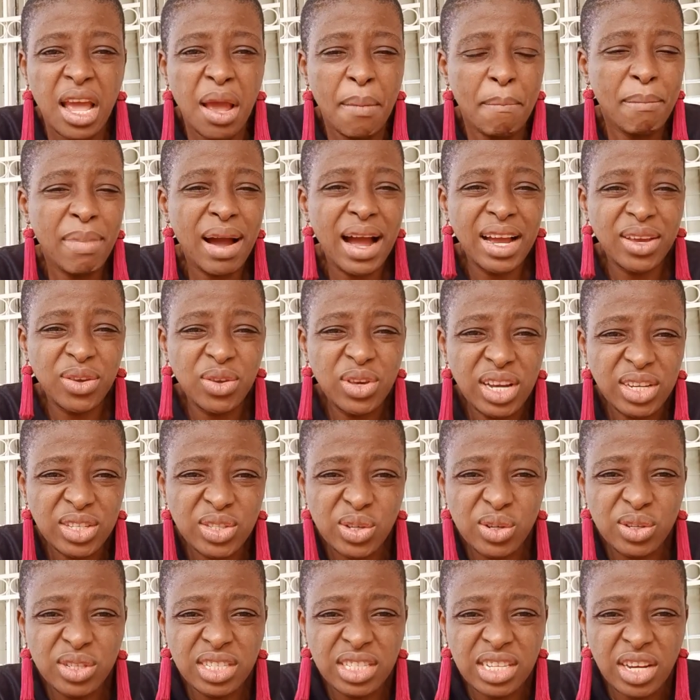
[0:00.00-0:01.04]
Mark, you are
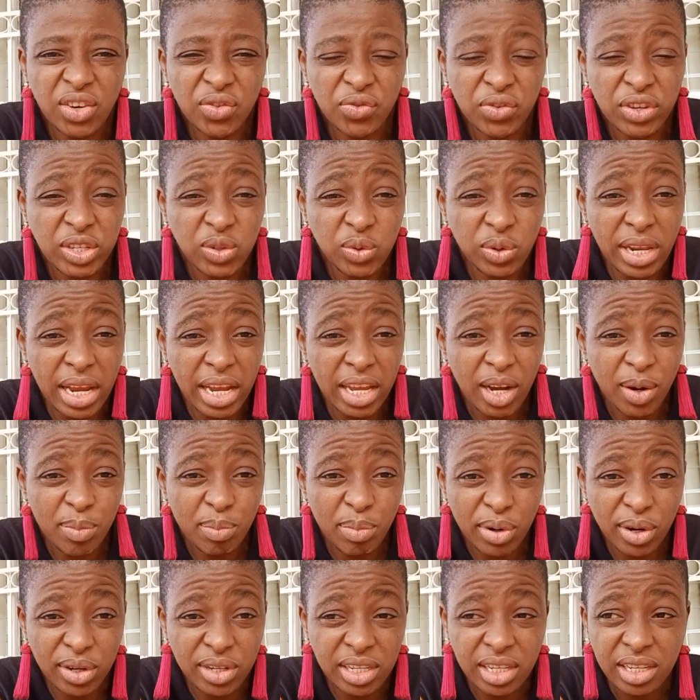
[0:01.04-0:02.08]
so selfish without your
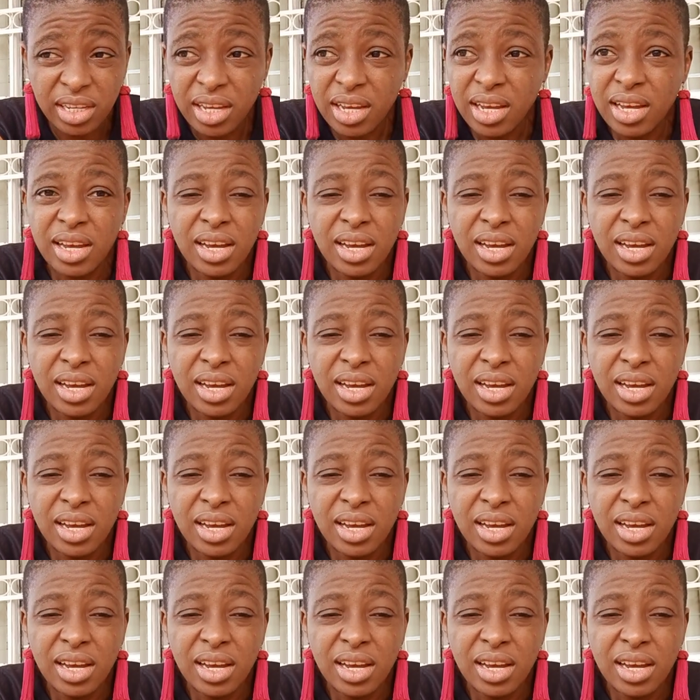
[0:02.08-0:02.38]
body.